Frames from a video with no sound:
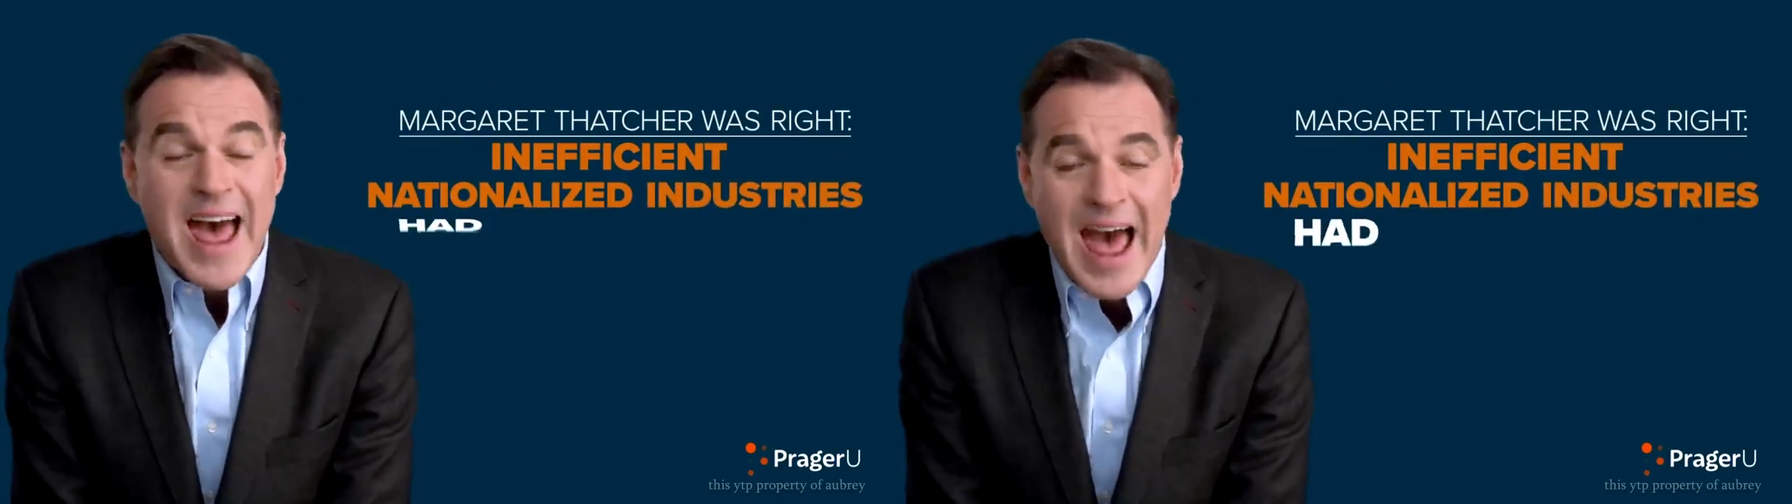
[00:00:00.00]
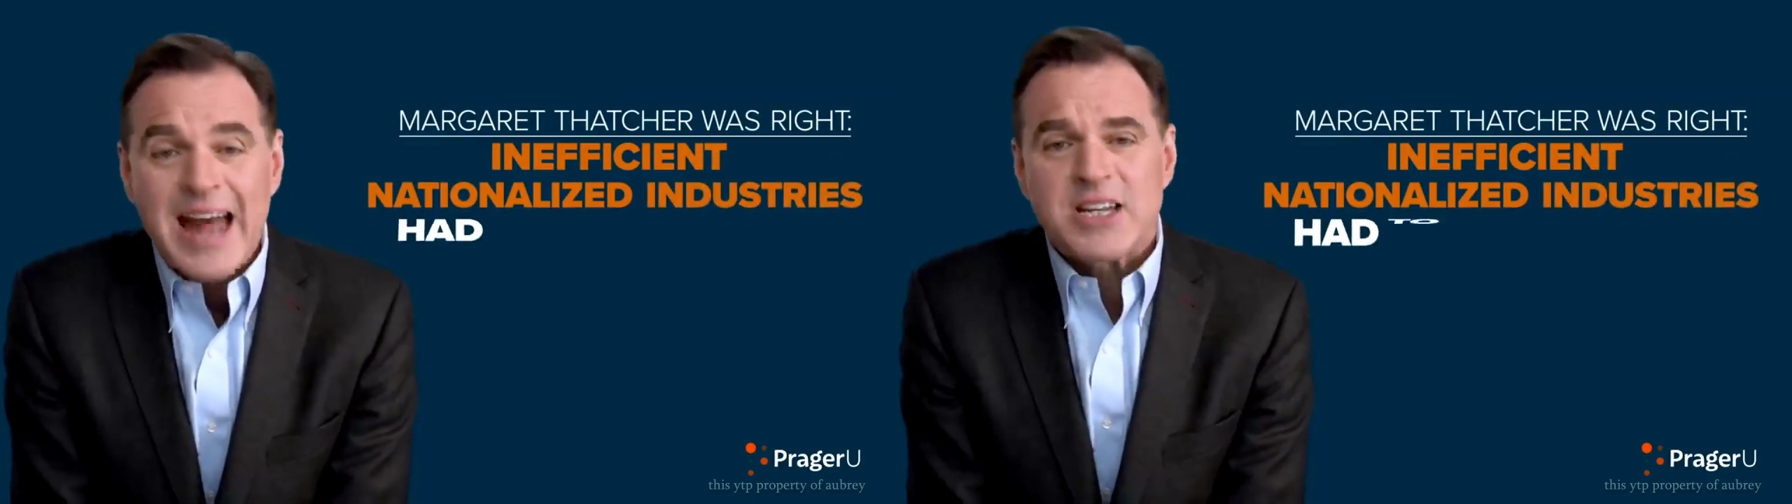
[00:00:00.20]

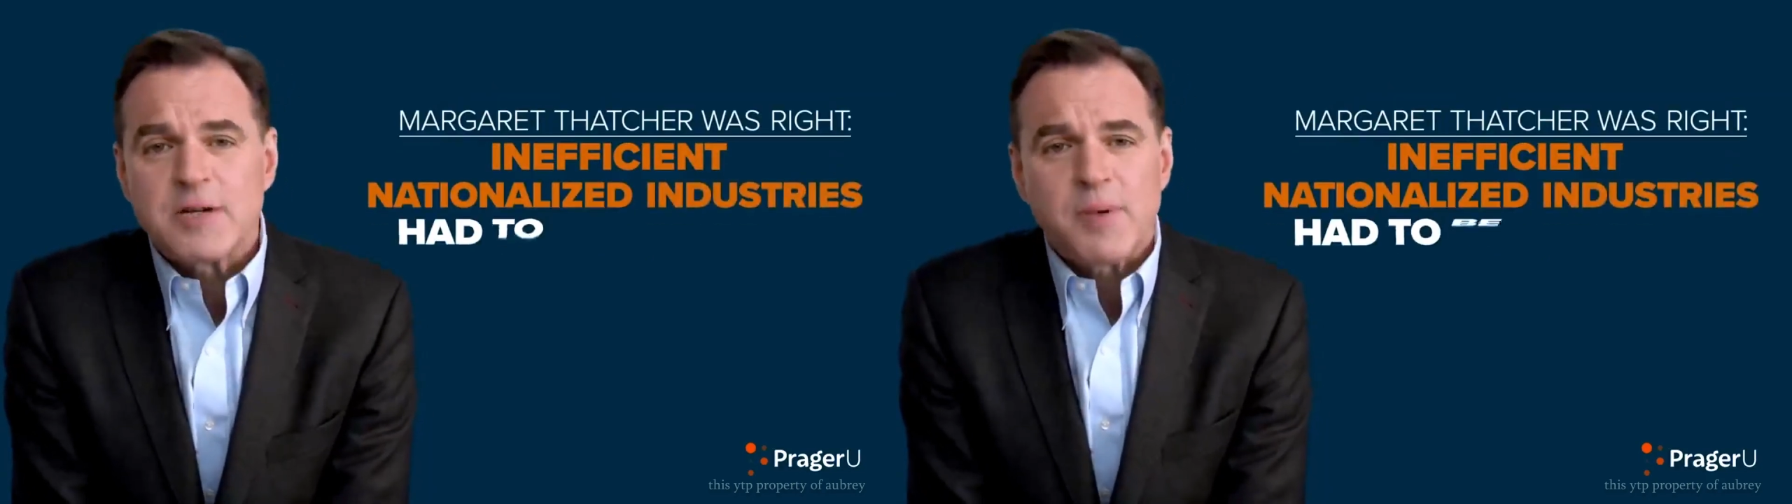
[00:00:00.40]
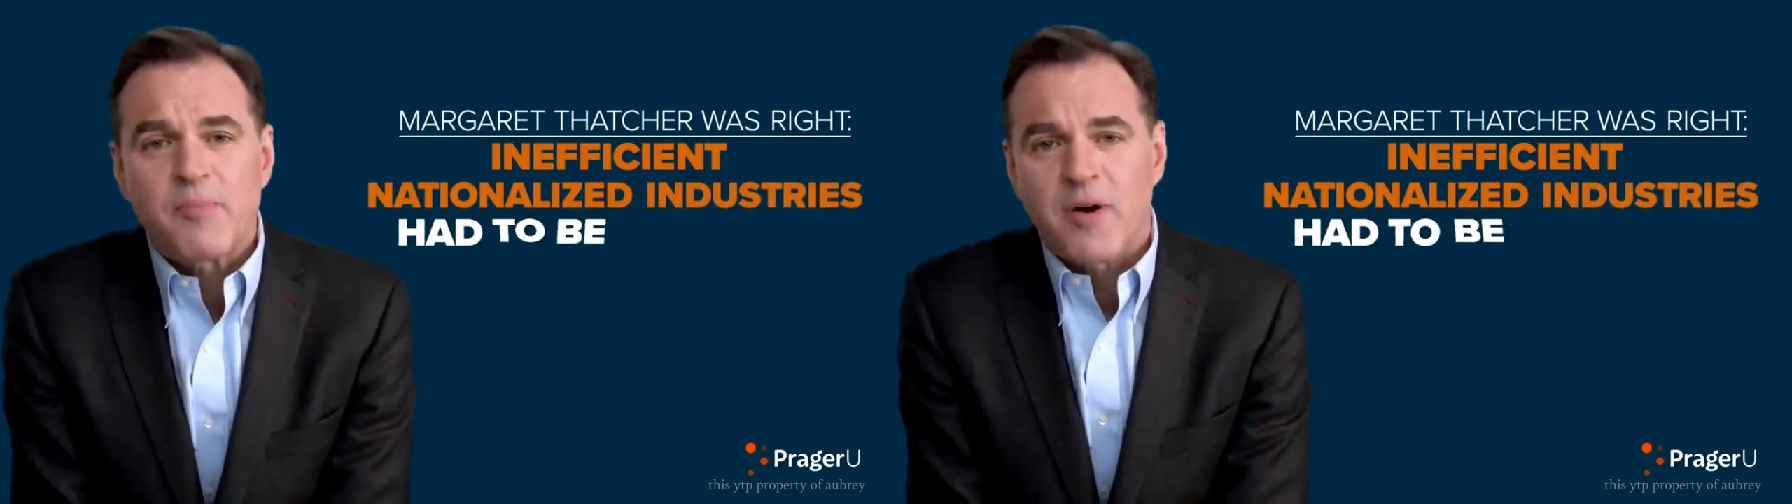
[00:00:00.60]
had
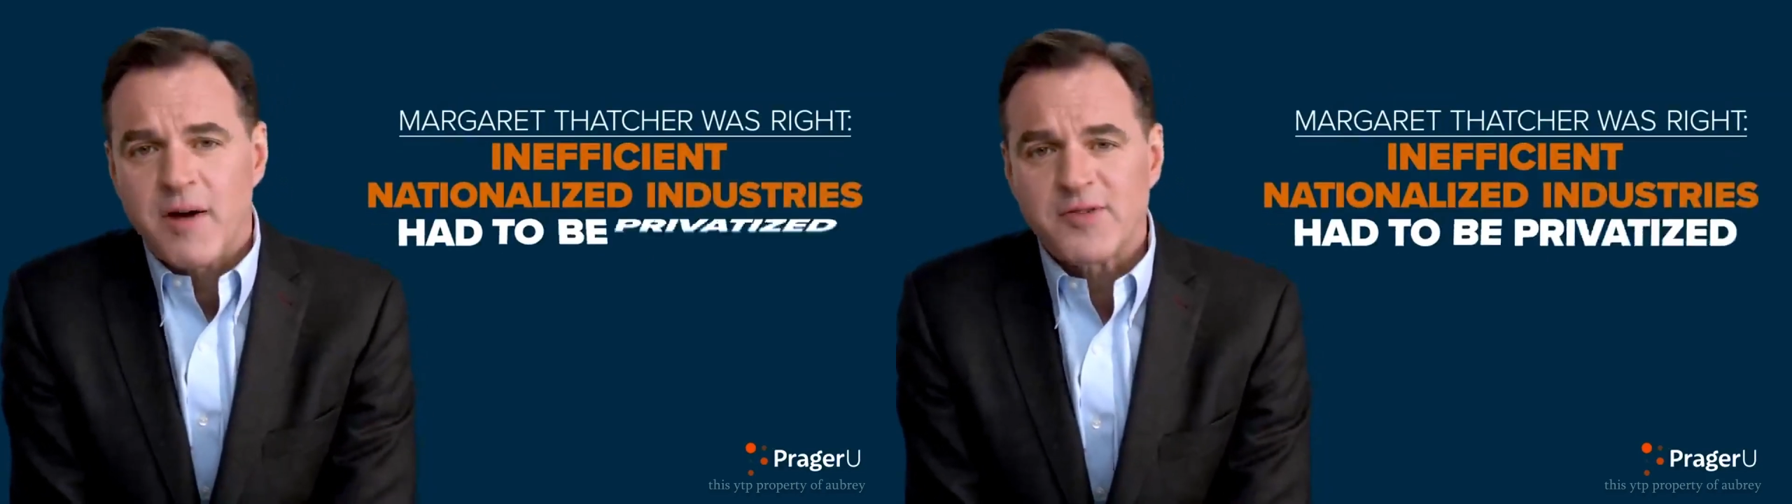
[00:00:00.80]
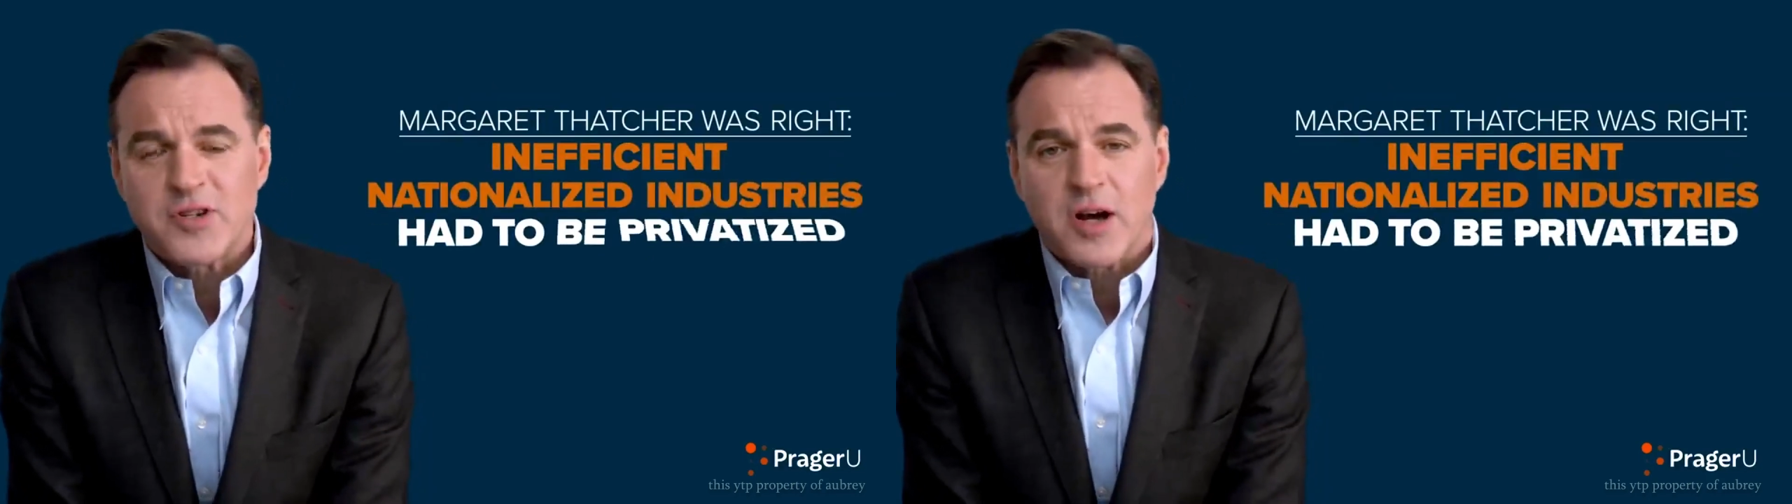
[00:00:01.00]
to be
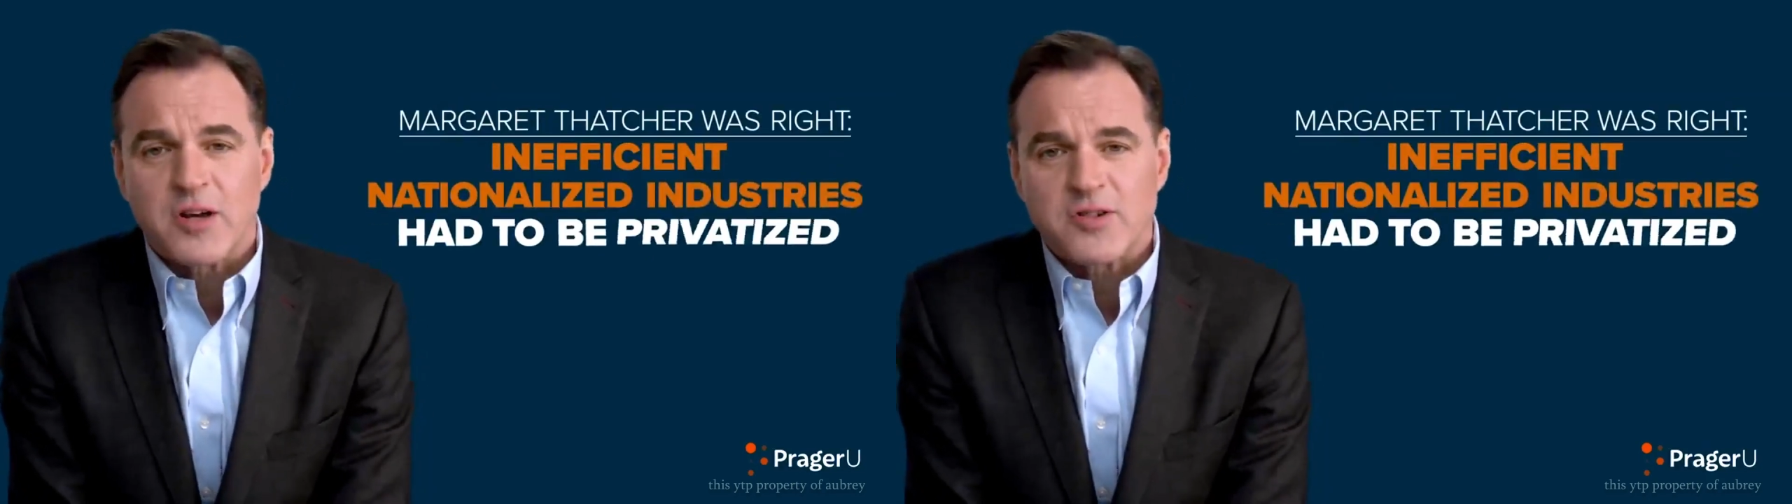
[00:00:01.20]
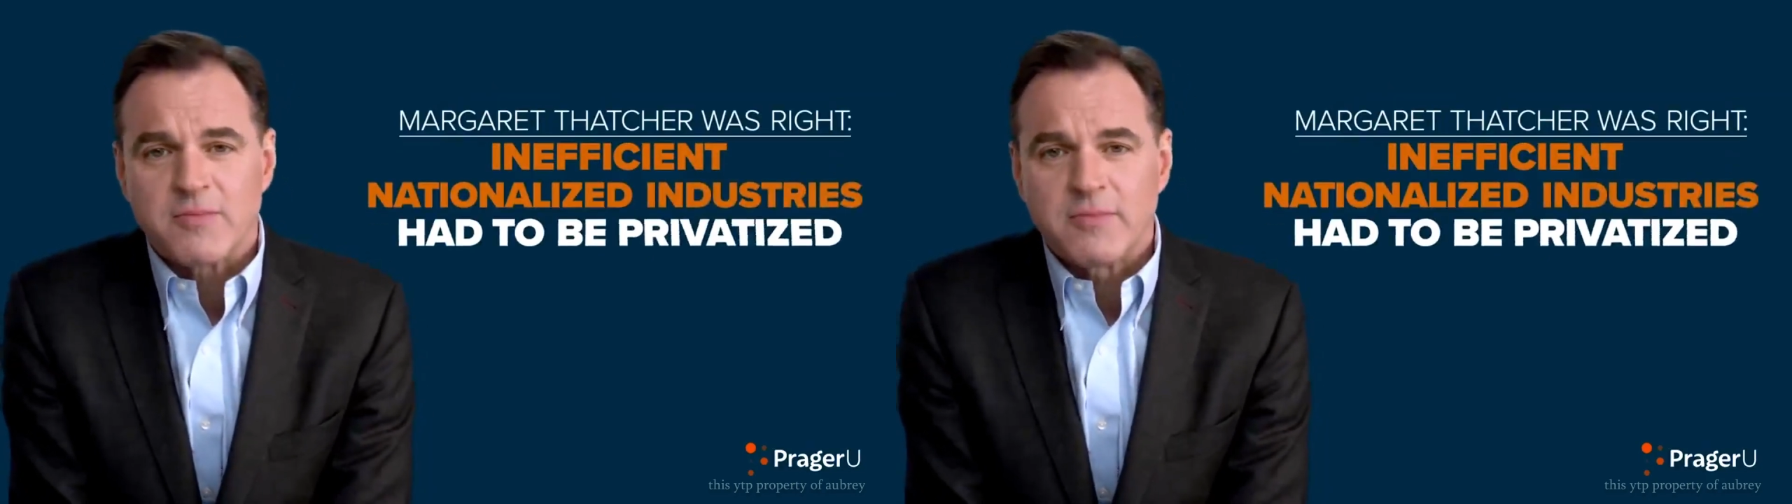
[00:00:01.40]

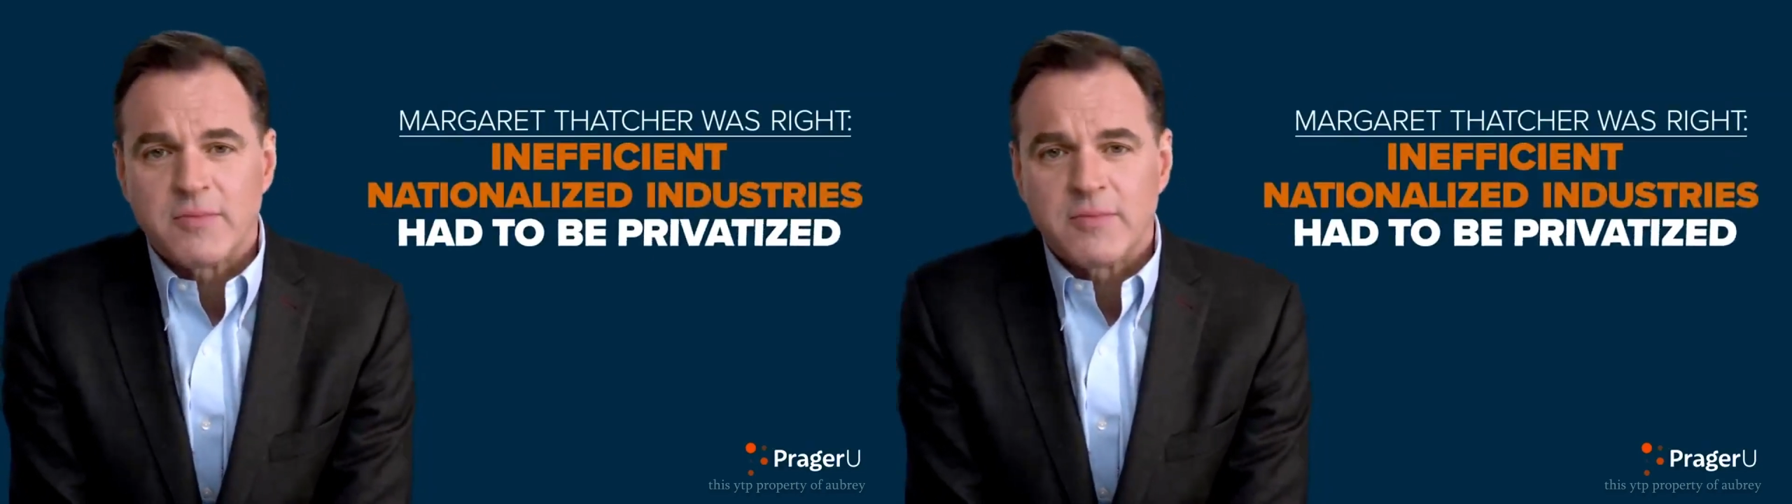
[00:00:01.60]
privatised.